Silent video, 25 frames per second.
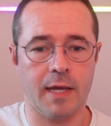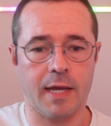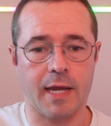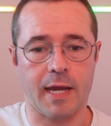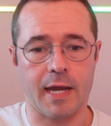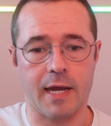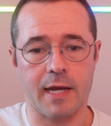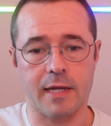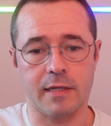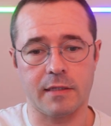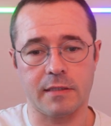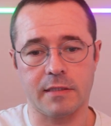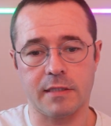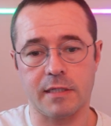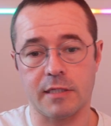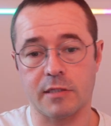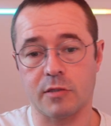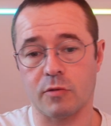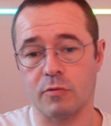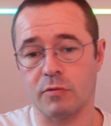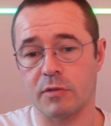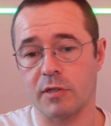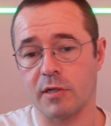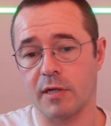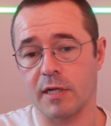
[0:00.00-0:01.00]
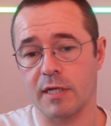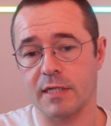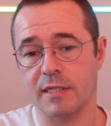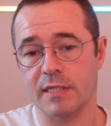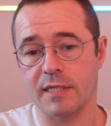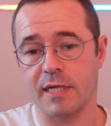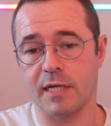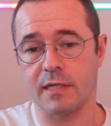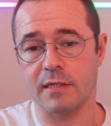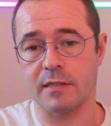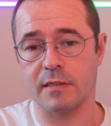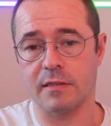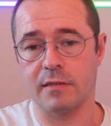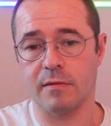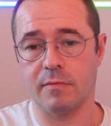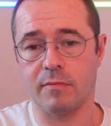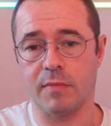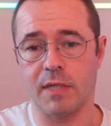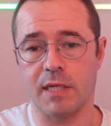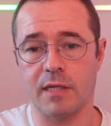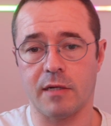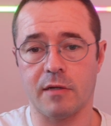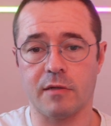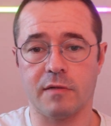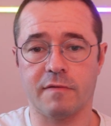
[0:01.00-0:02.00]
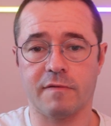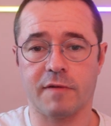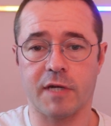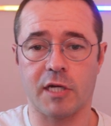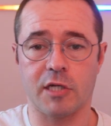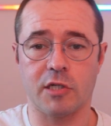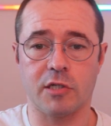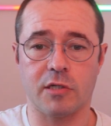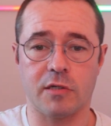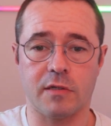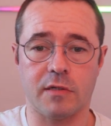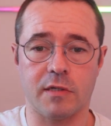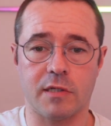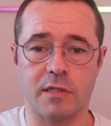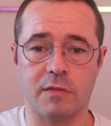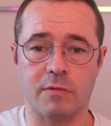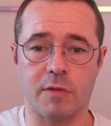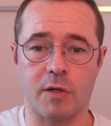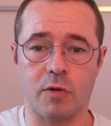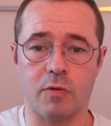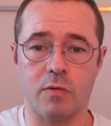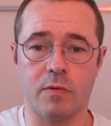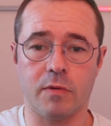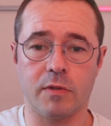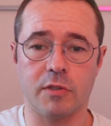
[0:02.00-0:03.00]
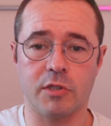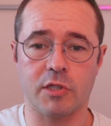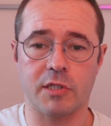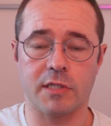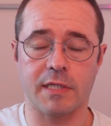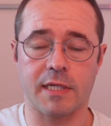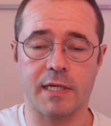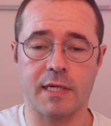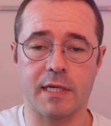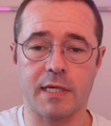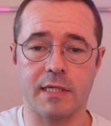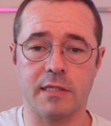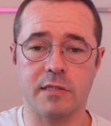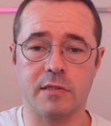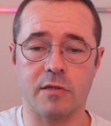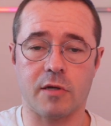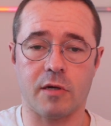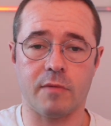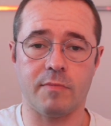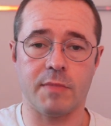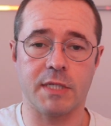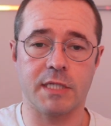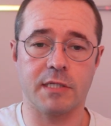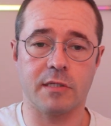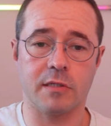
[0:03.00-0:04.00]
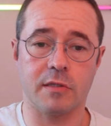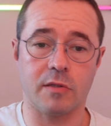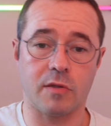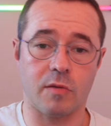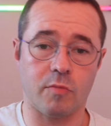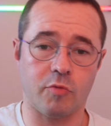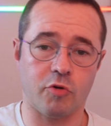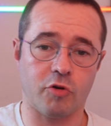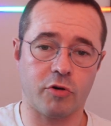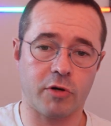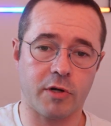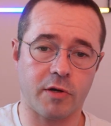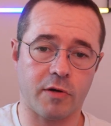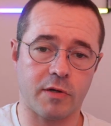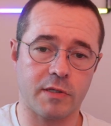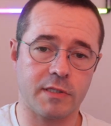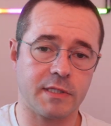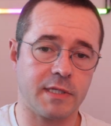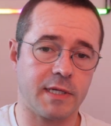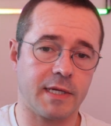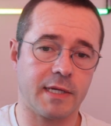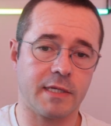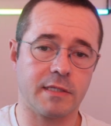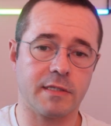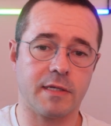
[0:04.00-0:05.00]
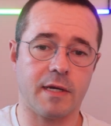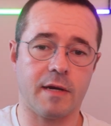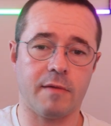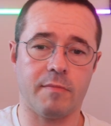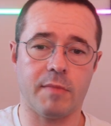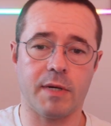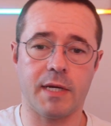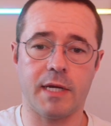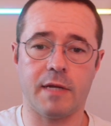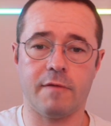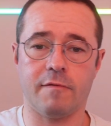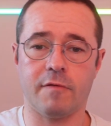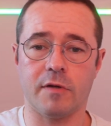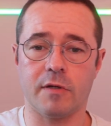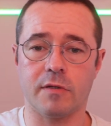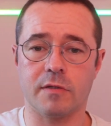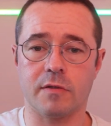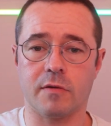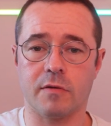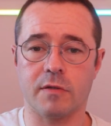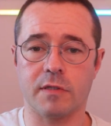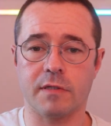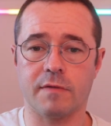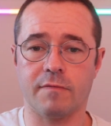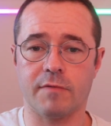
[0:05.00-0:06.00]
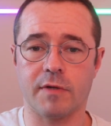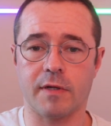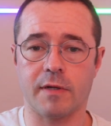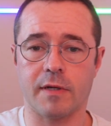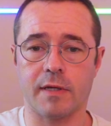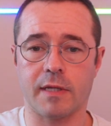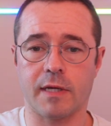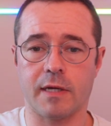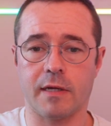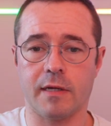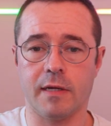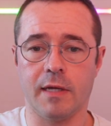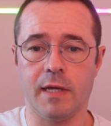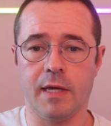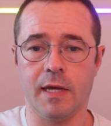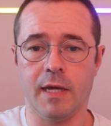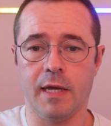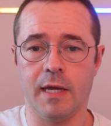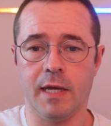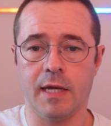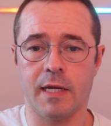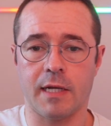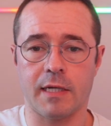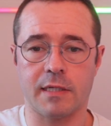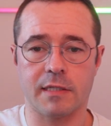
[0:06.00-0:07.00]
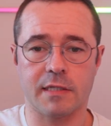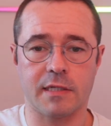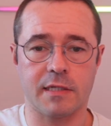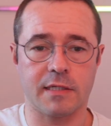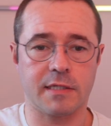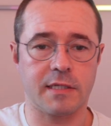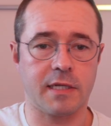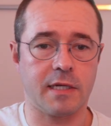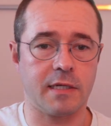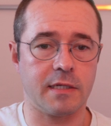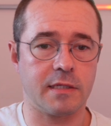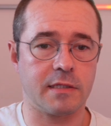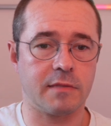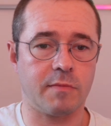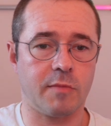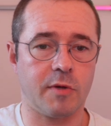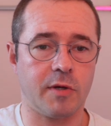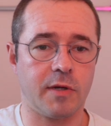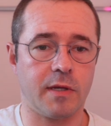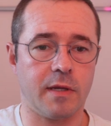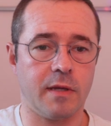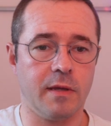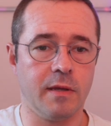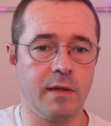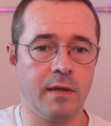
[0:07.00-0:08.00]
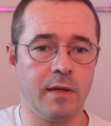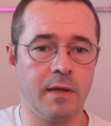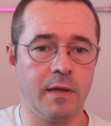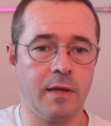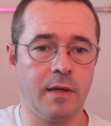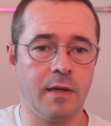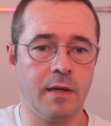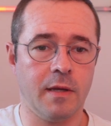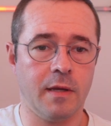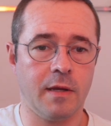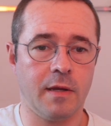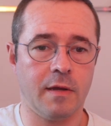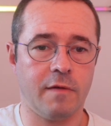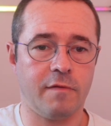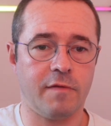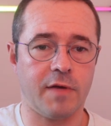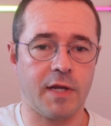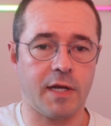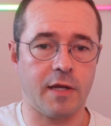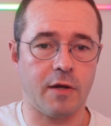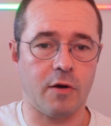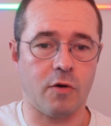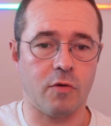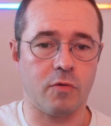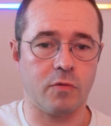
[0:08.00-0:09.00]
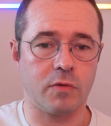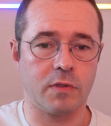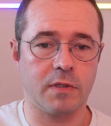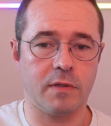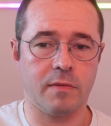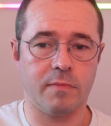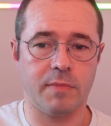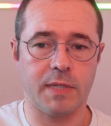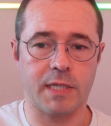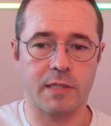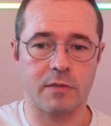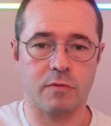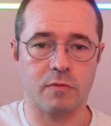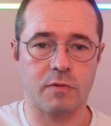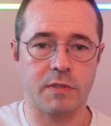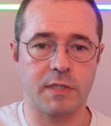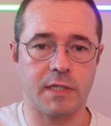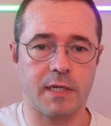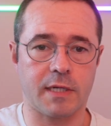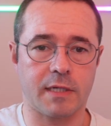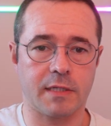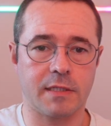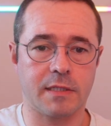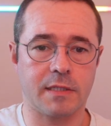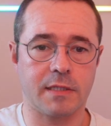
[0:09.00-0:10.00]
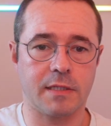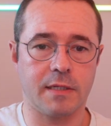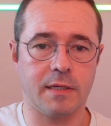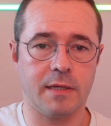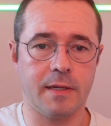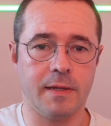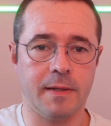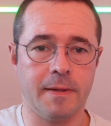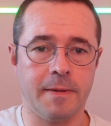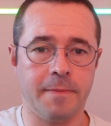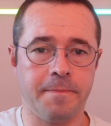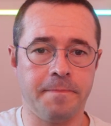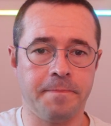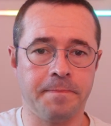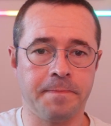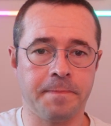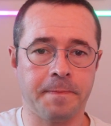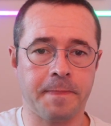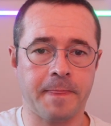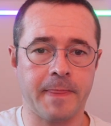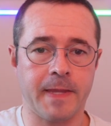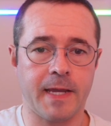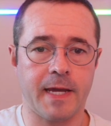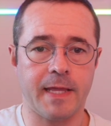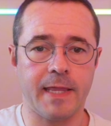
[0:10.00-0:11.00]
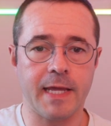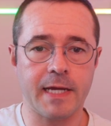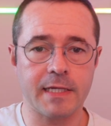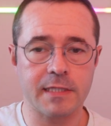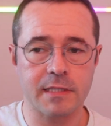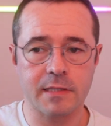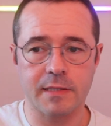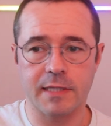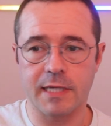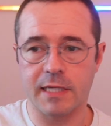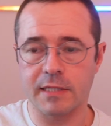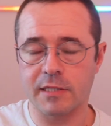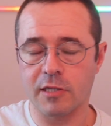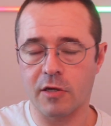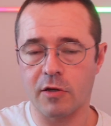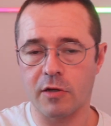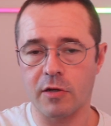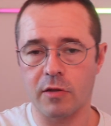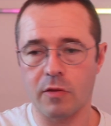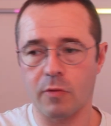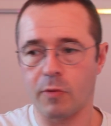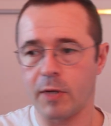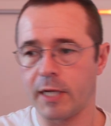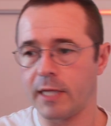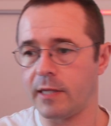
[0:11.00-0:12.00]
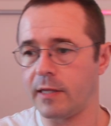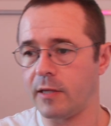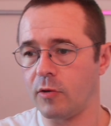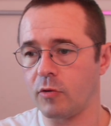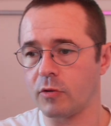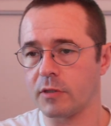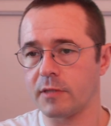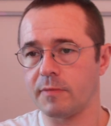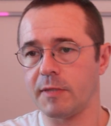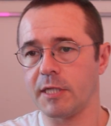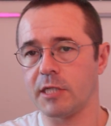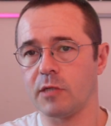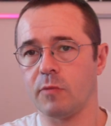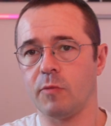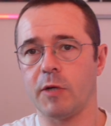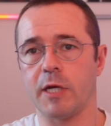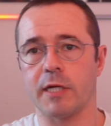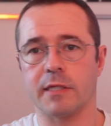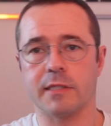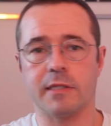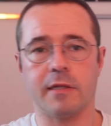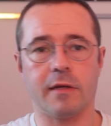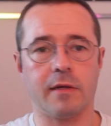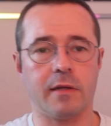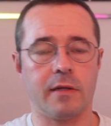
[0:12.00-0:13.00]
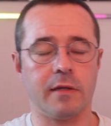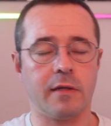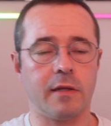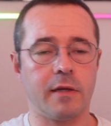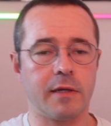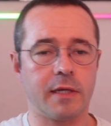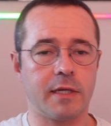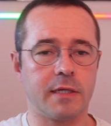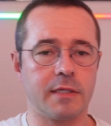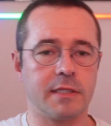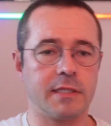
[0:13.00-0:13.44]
And it's also going to send me a notification as well, just in case I miss the broadcast, in case I have my headphones on or something like that. It's going to send it to my fairly old Pixel 6. And that's kind of the way the automation works. Like